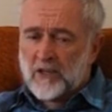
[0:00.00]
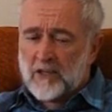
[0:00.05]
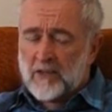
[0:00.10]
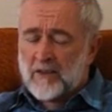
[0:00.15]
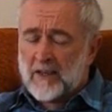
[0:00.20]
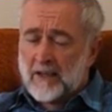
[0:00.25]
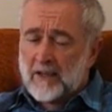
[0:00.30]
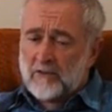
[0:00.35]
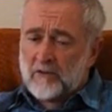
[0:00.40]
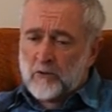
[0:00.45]

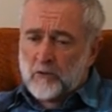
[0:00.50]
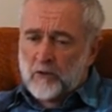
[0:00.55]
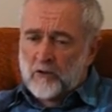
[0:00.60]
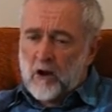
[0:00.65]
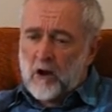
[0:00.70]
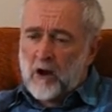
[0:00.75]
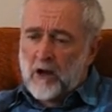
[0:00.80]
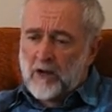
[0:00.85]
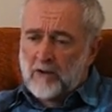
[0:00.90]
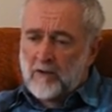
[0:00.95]
they're sort of
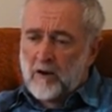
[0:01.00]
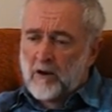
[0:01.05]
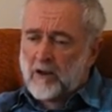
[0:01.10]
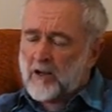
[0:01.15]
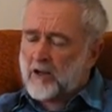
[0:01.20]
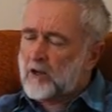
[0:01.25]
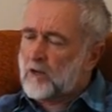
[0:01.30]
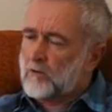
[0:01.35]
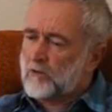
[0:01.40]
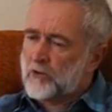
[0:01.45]

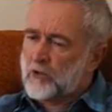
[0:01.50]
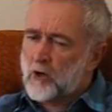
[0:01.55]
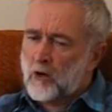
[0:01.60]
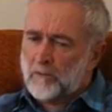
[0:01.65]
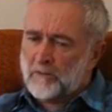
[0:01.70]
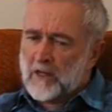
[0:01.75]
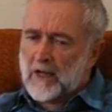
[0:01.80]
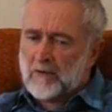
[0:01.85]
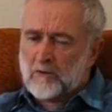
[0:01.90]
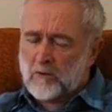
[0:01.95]
hierarchical,
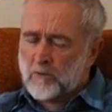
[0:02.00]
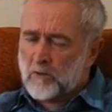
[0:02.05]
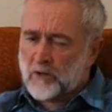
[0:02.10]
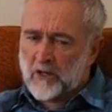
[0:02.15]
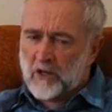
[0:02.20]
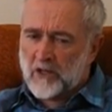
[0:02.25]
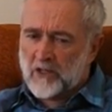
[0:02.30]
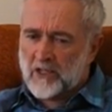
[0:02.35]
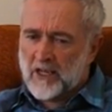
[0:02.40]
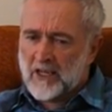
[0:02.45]
top-down
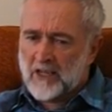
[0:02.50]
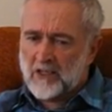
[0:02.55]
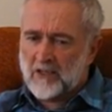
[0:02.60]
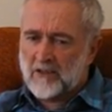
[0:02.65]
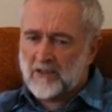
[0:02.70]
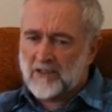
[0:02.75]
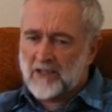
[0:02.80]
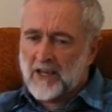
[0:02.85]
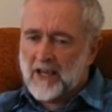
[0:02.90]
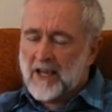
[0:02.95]

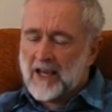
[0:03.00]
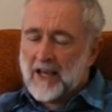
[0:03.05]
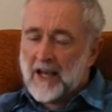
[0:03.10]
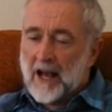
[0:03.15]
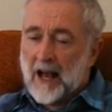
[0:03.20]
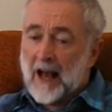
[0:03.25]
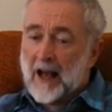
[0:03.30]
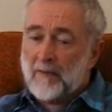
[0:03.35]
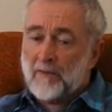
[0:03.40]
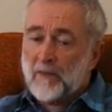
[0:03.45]
organisations,
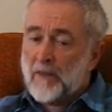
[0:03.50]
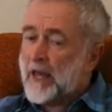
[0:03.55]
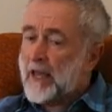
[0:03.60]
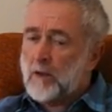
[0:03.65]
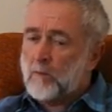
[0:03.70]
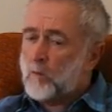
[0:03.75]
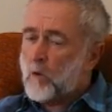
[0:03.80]
and they